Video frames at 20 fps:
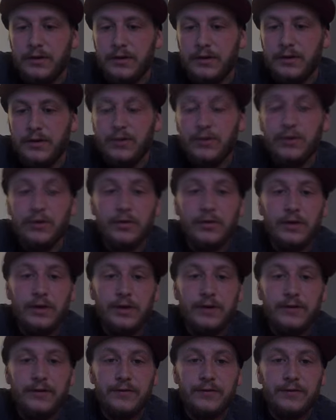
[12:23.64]
you and your
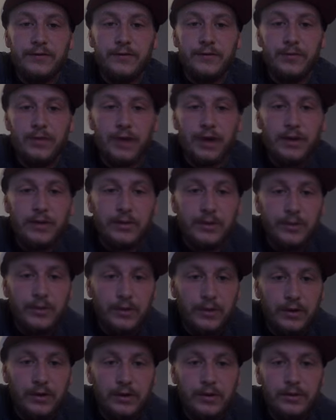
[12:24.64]
wife probably
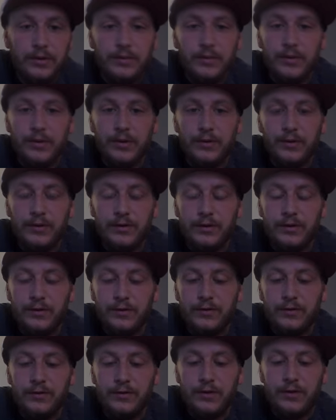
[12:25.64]
work, both of you,
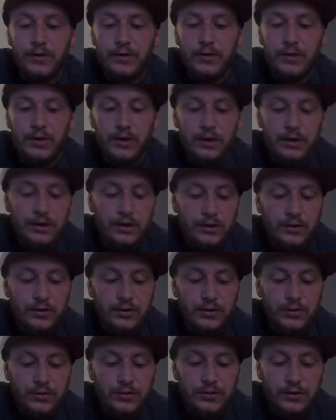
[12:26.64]
so
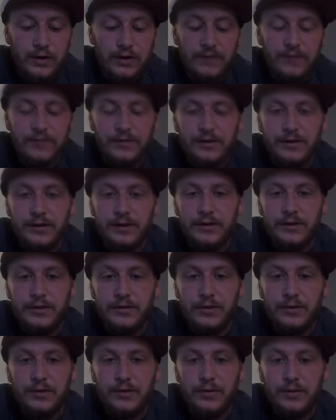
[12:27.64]
you definitely need to
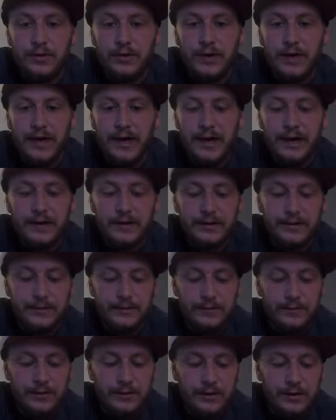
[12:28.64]
be more active
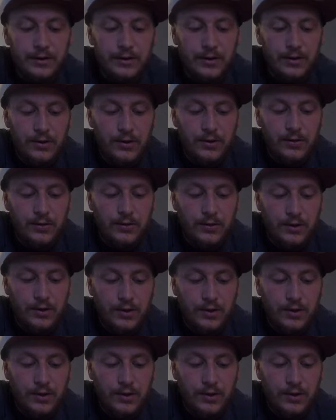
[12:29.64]
when you're home.